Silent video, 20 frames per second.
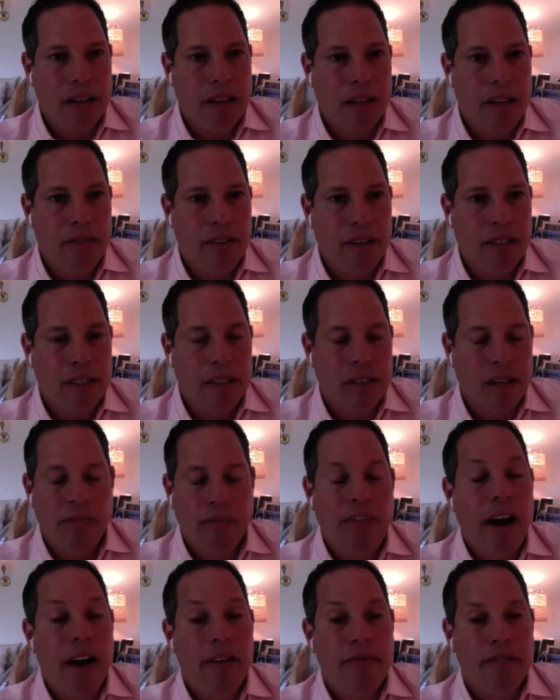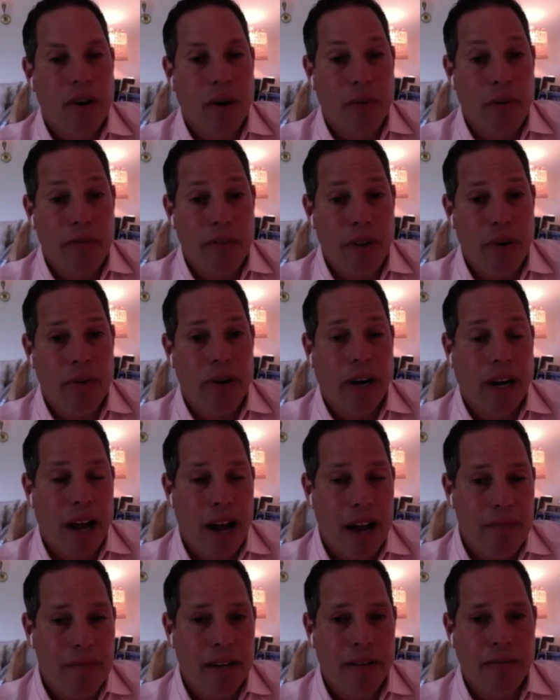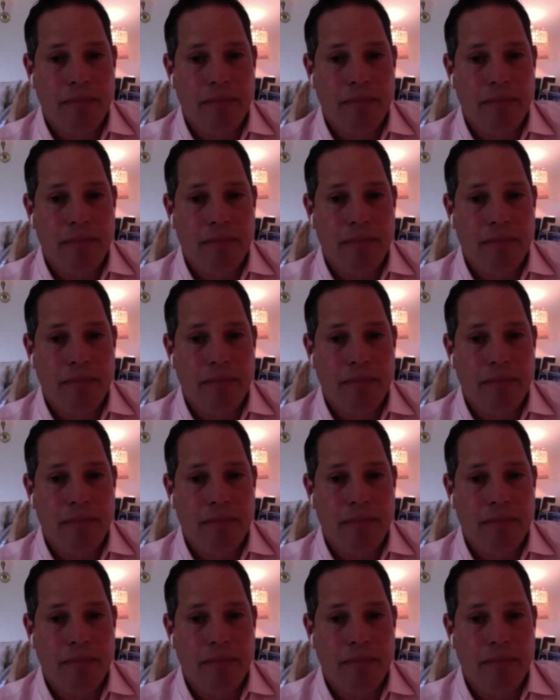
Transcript: leave us a 5-star review and a comment.